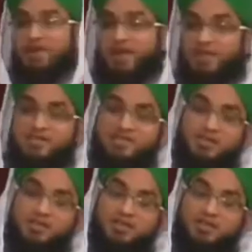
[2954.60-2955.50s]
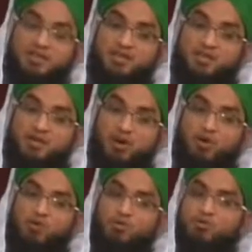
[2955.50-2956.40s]
And he said,
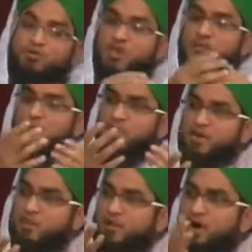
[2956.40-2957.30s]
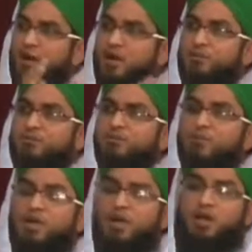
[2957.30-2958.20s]
O Shayba bin Rabi'ah.
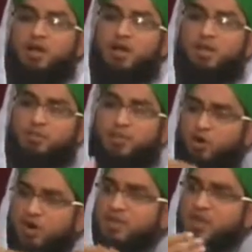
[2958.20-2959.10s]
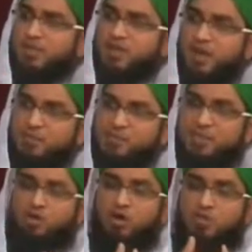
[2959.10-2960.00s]
Calling them by the names,
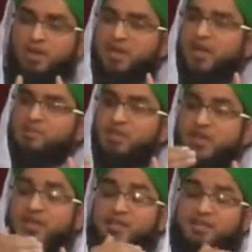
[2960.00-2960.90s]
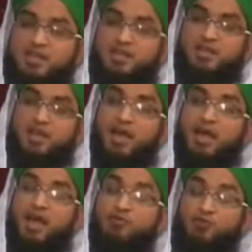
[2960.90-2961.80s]
he called many names, and then he said,
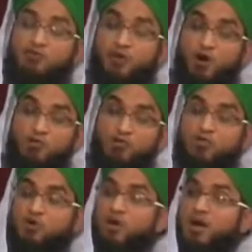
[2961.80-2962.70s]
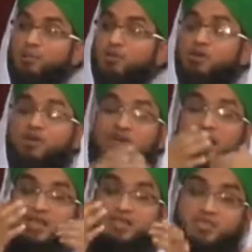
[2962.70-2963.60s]
have you found your Rabb, your
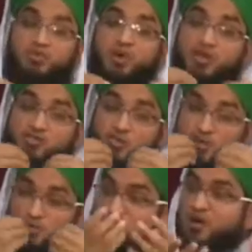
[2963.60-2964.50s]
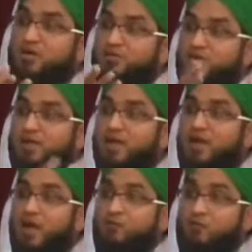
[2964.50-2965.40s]
Creator's words to be true now?
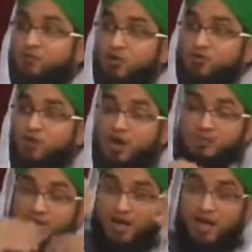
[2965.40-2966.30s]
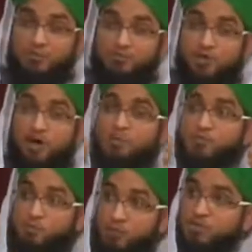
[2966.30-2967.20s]
Have you found your Rabb's kalam, your Rabb's
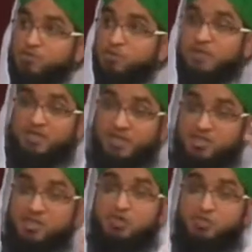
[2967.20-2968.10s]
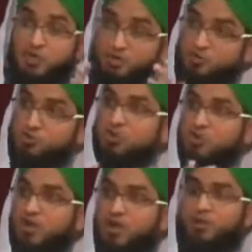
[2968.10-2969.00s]
promise to be satcha, to be true?
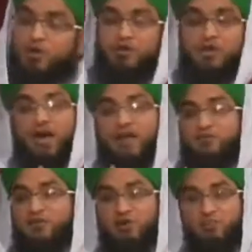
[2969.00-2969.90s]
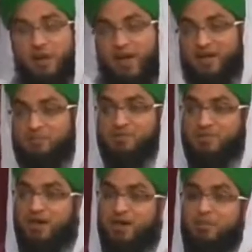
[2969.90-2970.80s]
Because I have found my Rabb's
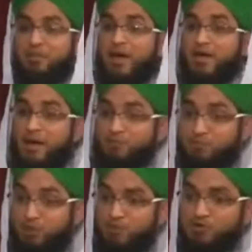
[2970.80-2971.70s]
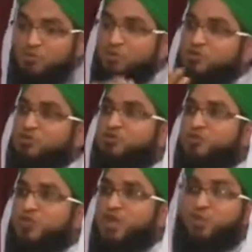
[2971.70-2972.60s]
kalam, my Rabb's promise to be truthful,
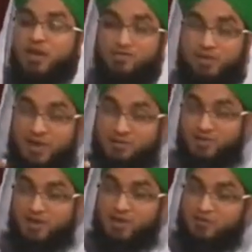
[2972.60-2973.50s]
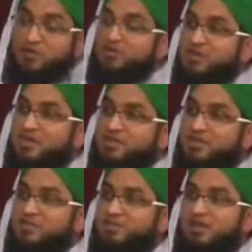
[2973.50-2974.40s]
that we have become victorious in
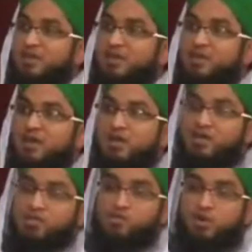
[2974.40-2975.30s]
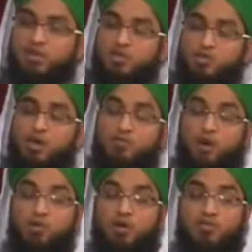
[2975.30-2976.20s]
this battle. So Hazrat Umar
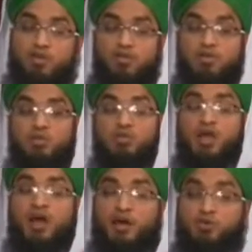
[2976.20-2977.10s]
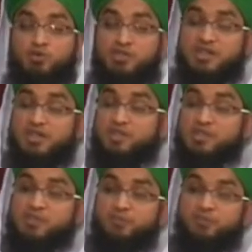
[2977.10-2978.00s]
Farooq radiyallahu ta'ala anhu seen
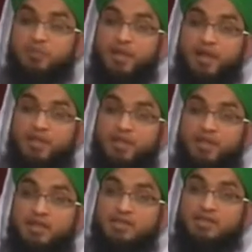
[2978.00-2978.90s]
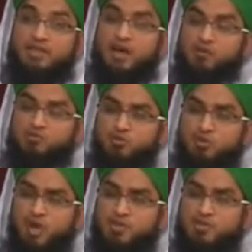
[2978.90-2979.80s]
this, and then he said, Ya
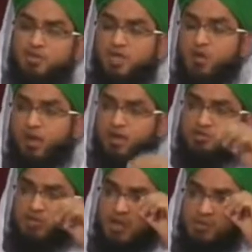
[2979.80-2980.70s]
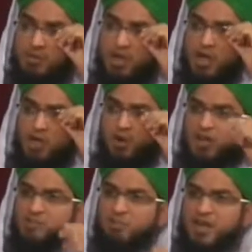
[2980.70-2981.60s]
Rasulullah sallallahu alayhi wasallam, you are
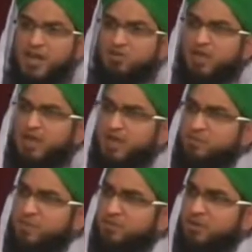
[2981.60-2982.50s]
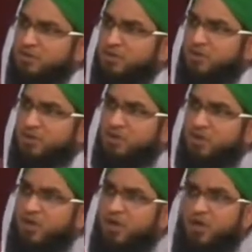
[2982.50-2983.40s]
speaking to the dead people?
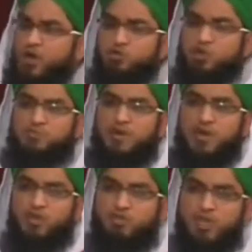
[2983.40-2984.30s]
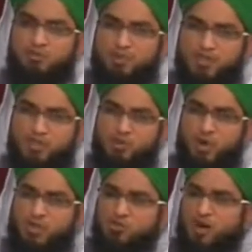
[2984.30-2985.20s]
you are speaking to that person who
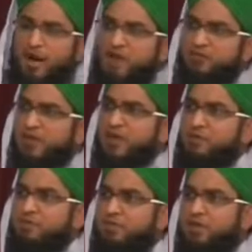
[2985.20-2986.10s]
has no life in him?